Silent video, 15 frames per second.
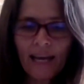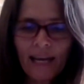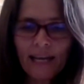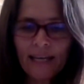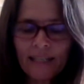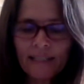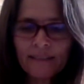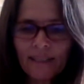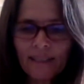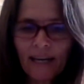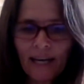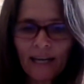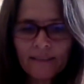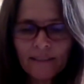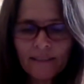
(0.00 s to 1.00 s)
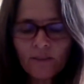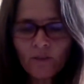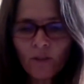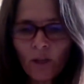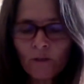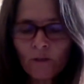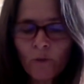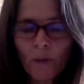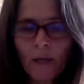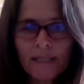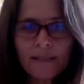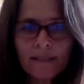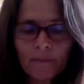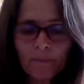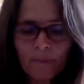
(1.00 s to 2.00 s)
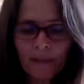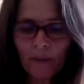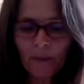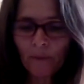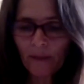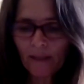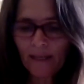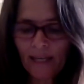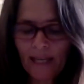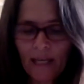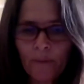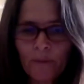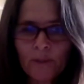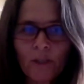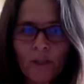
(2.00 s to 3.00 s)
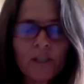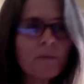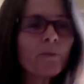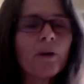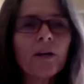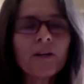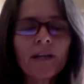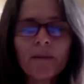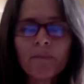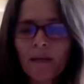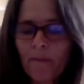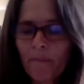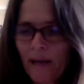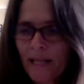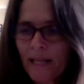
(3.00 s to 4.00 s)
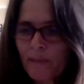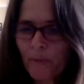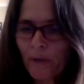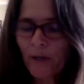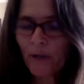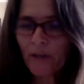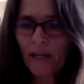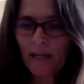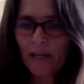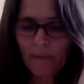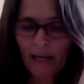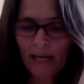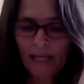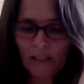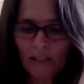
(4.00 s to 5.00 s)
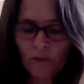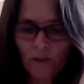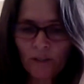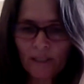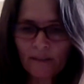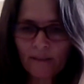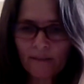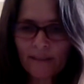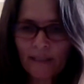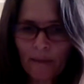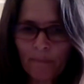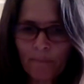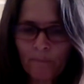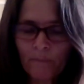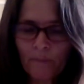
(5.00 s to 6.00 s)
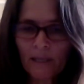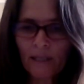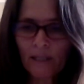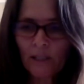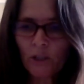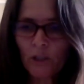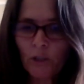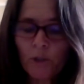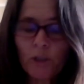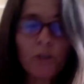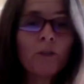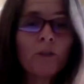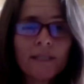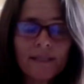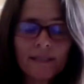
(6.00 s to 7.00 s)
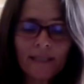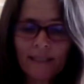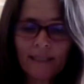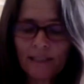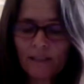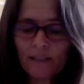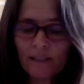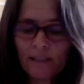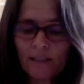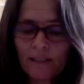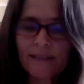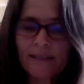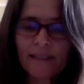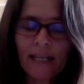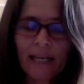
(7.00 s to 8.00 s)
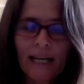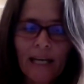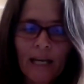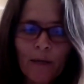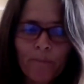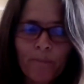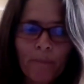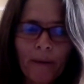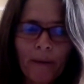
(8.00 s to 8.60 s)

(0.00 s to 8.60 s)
And I did start off quite simply with a language arts program and a math program and doing some unit studies for the other subjects.